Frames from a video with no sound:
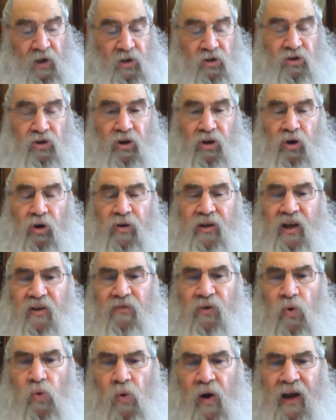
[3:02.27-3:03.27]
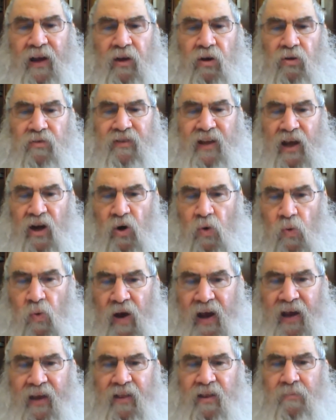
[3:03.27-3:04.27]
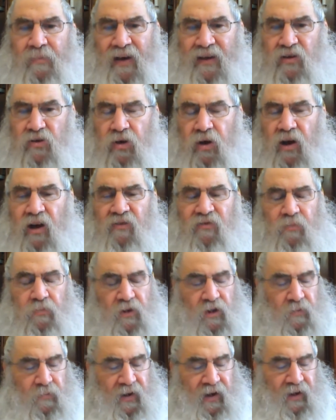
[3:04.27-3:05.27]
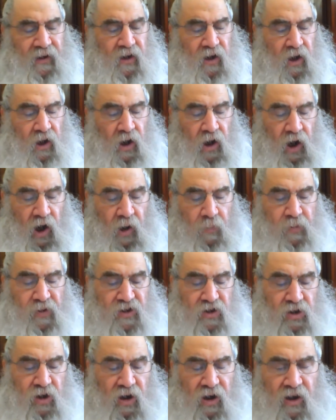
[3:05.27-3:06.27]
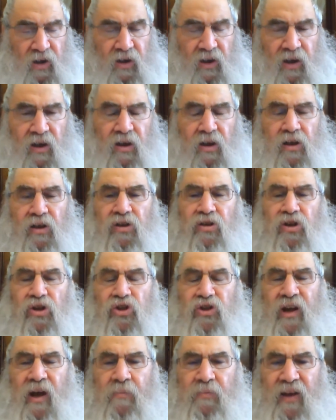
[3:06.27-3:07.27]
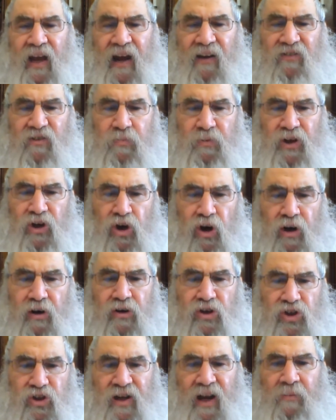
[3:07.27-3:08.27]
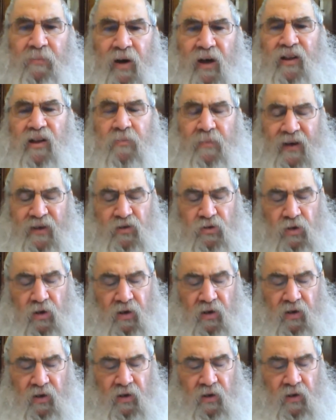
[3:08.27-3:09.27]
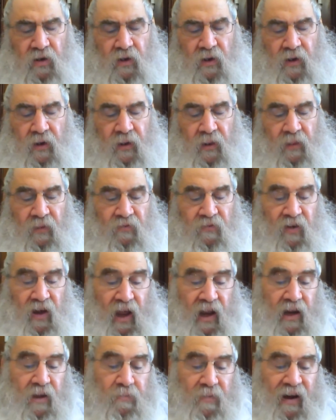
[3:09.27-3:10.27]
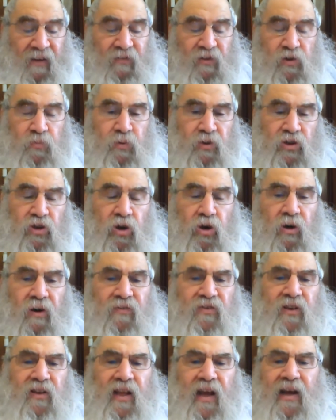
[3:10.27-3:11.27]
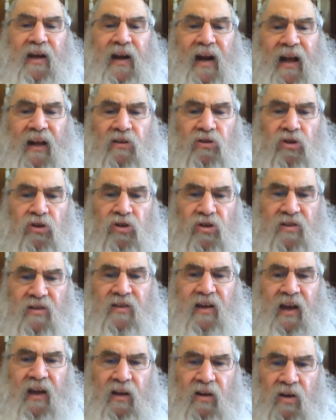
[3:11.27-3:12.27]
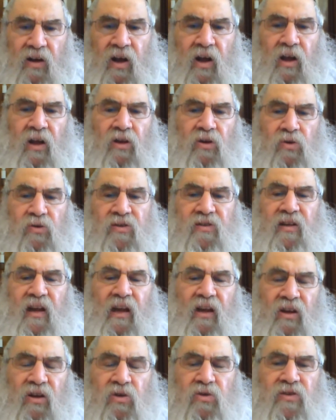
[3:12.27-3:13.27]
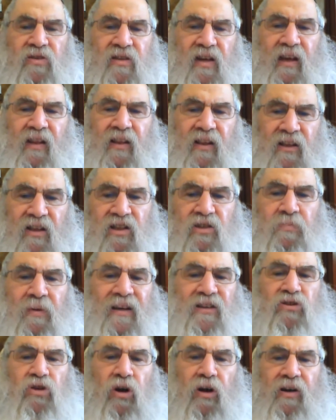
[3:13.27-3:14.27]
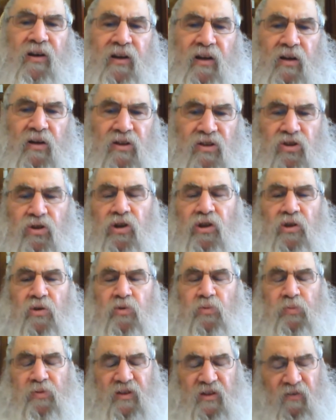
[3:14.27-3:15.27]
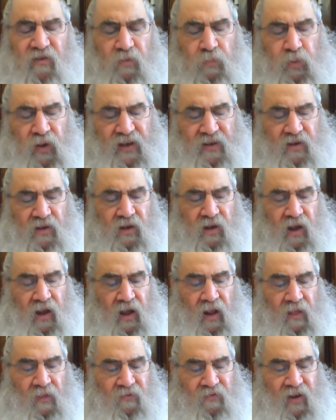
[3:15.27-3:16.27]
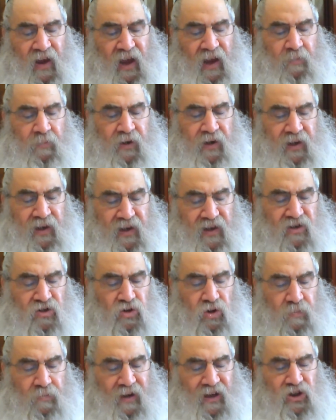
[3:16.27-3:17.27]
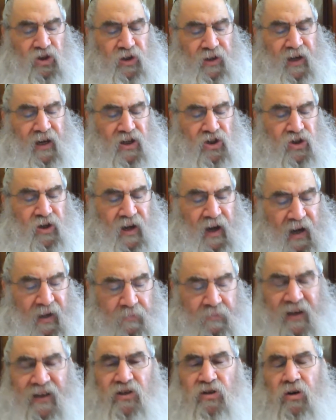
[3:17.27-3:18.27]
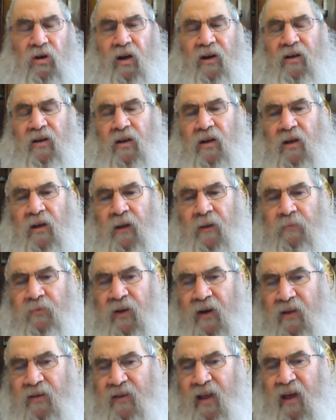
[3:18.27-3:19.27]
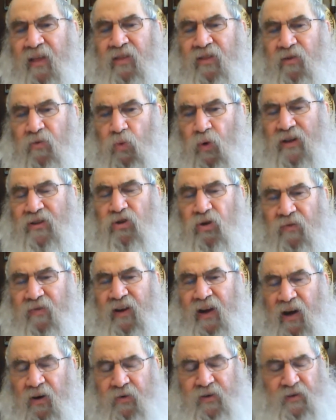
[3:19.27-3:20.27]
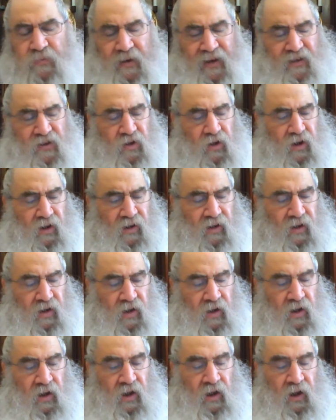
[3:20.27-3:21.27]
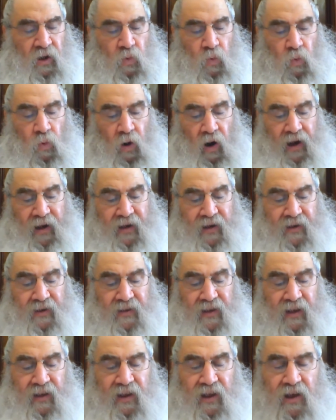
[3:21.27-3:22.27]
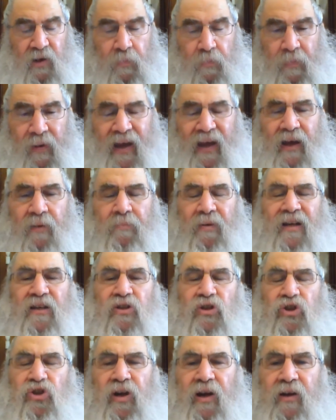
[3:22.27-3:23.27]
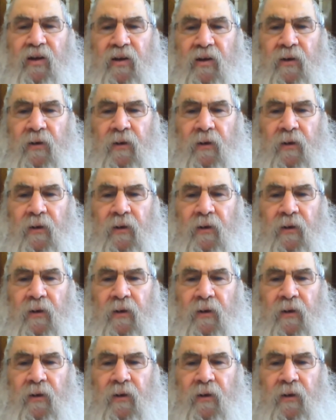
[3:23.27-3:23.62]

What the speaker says: So you don't give away, you don't take away the ma'aseonim from the admai. Abitzorach liklis l'shem. You have to be kodesh l'shem on the ma'aseonim. The ene mafrish, but you don't have to take it out. You just say you say that there's ma'aseonim in a certain specific place in. The Emer Isur Mashiyesh Kan Maiserani. That a tenth of what's over here is Maiserani. Why? Kedei Likbeya Maisersheni.